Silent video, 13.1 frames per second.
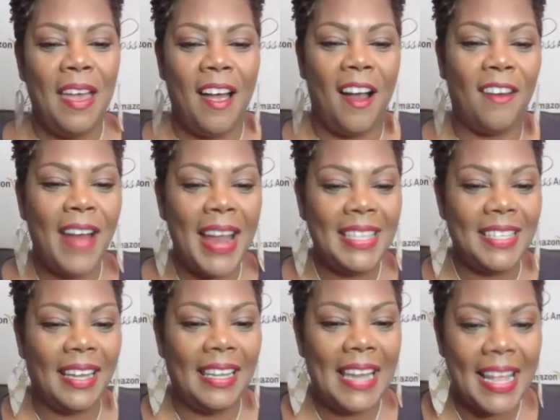All right,
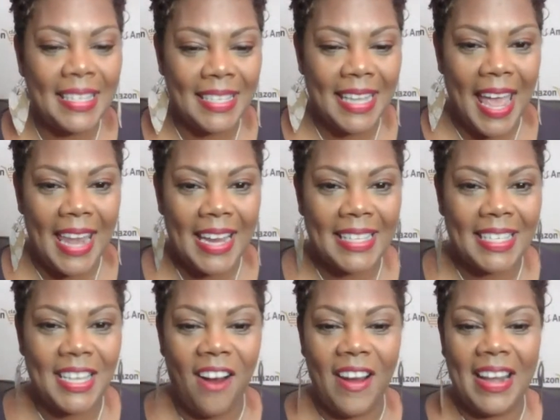so let's get it
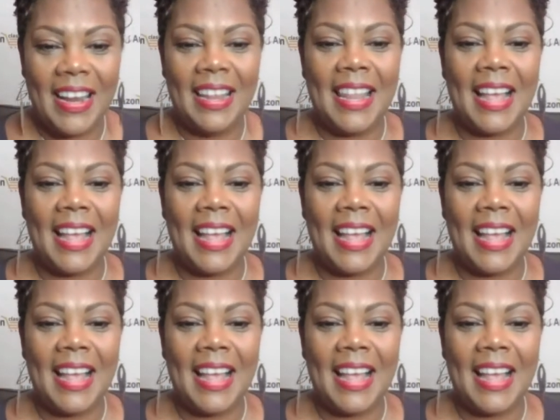started.